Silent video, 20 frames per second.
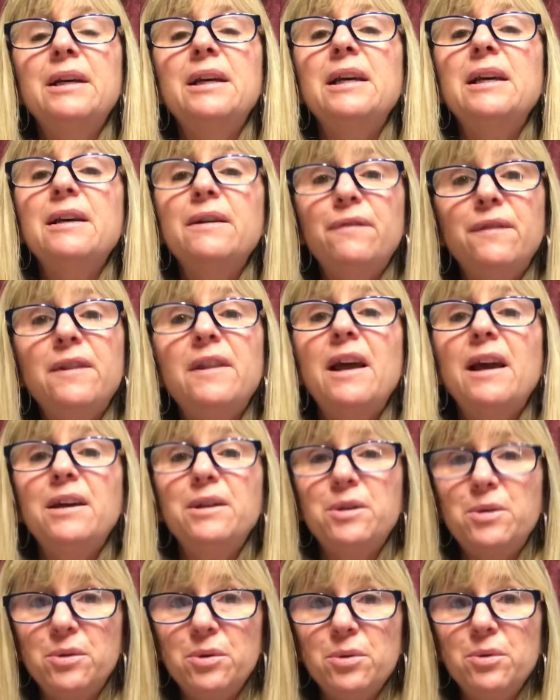If they
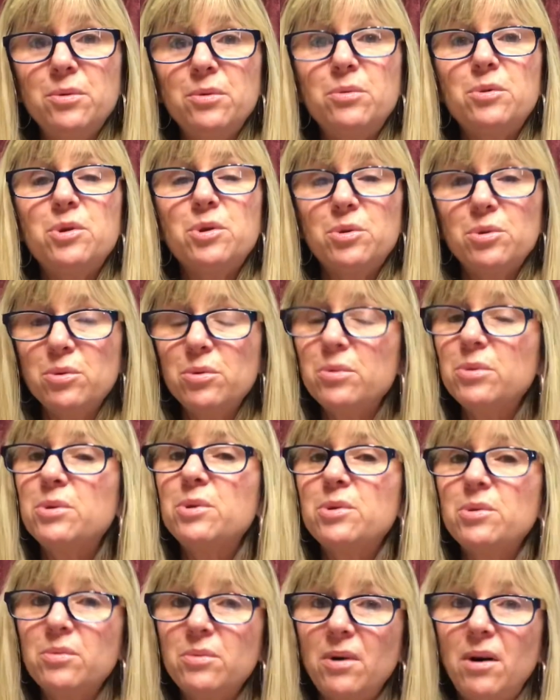do choose
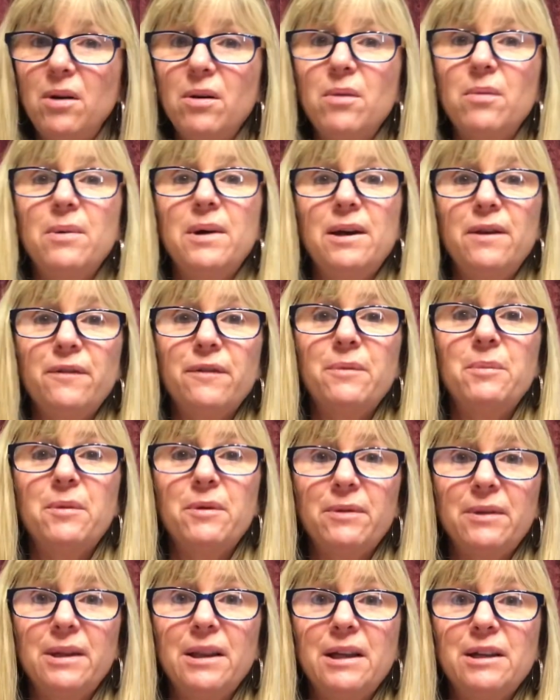to walk away from a
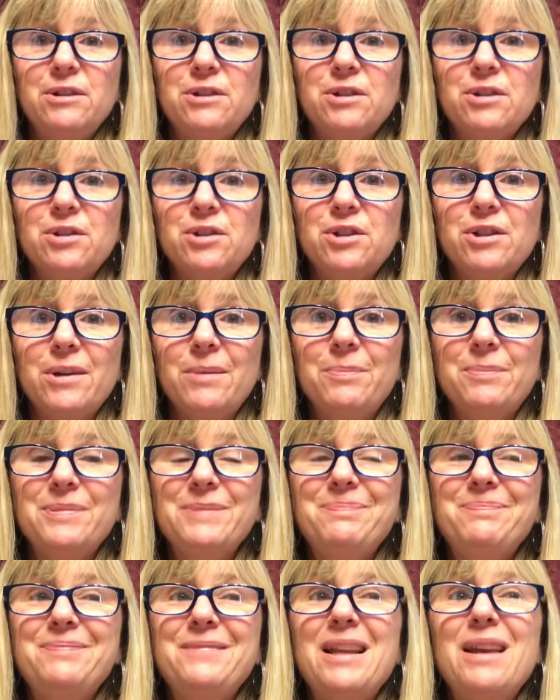relationship,
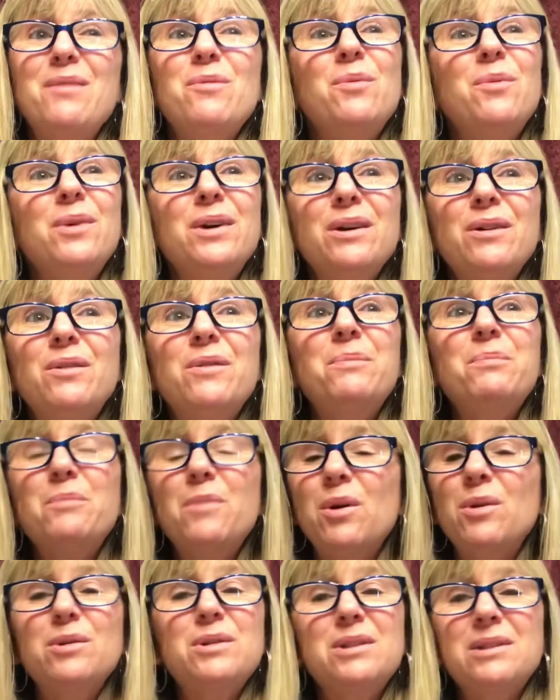they will
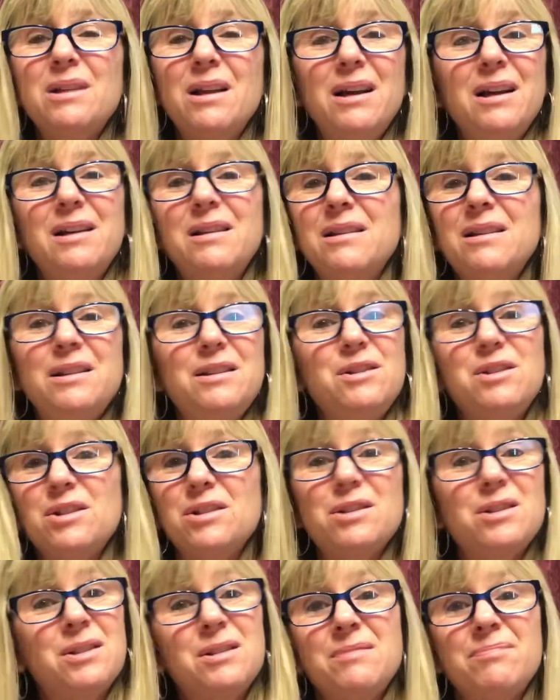most likely
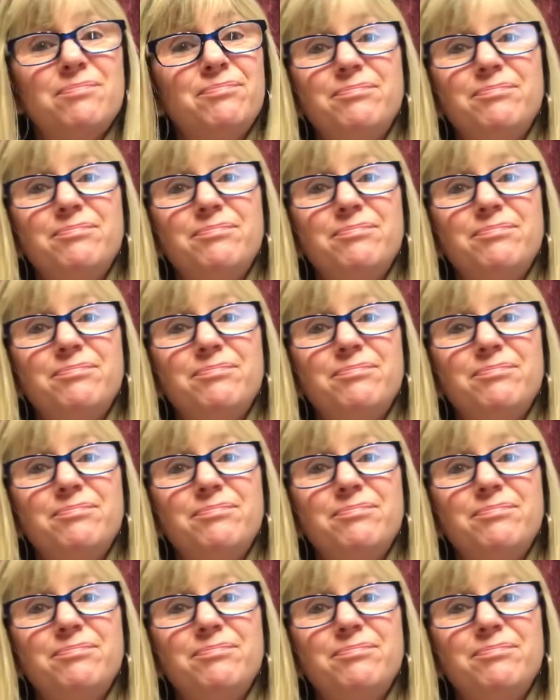just